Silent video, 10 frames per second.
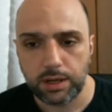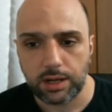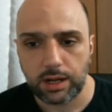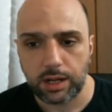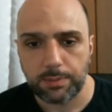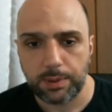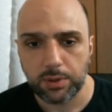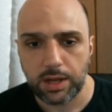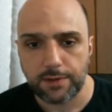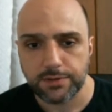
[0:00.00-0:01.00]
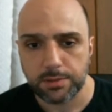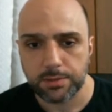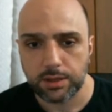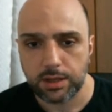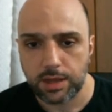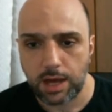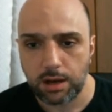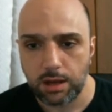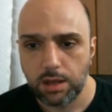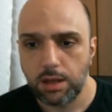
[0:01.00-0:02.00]
Not a lot of people have something like that
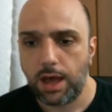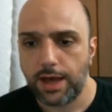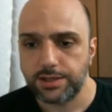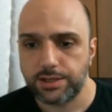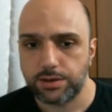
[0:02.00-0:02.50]
as their